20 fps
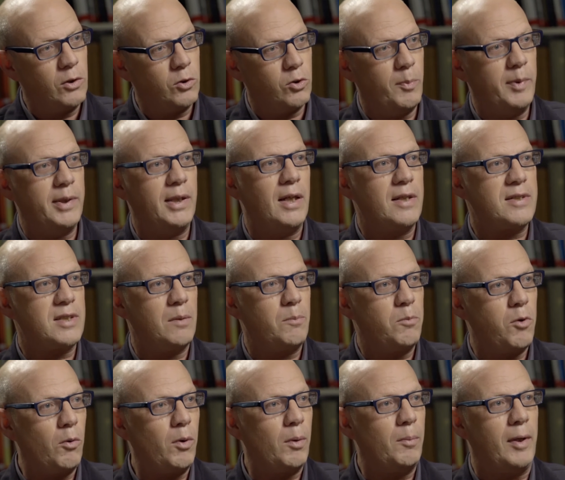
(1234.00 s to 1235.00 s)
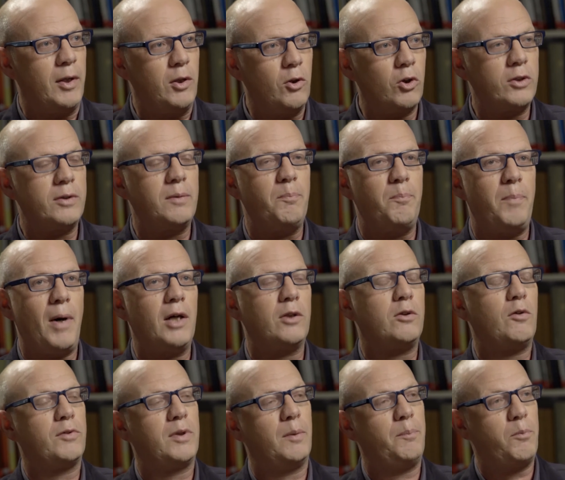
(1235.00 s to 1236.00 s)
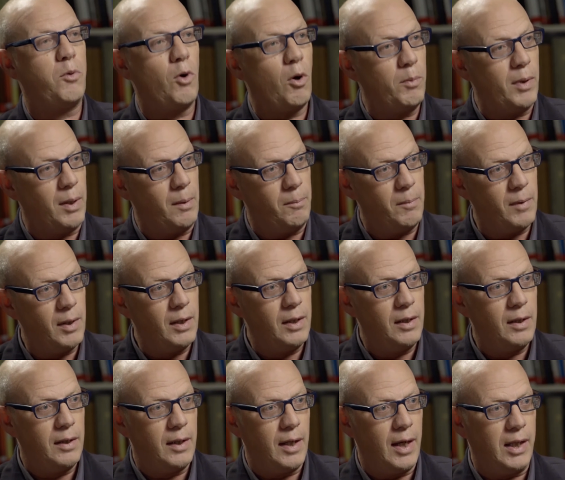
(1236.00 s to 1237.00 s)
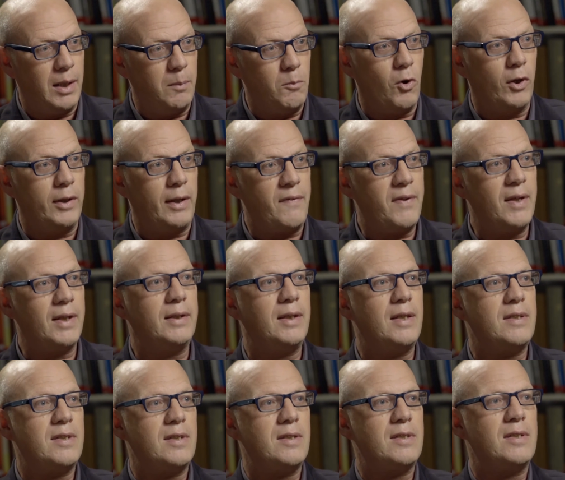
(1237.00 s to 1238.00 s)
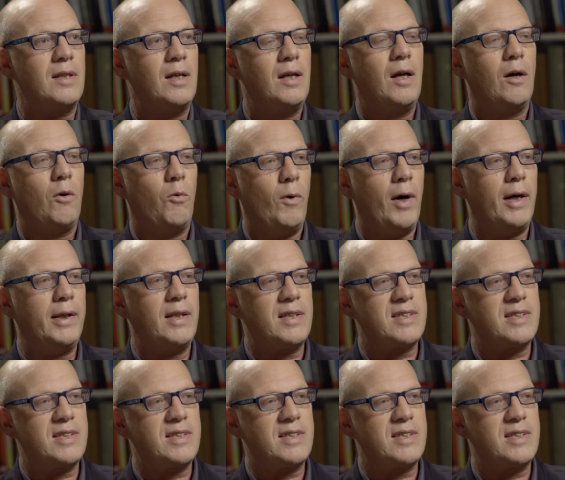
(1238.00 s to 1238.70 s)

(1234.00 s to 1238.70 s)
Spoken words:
to Middle Eastern problem and not part of the problem anymore. And I think this is why the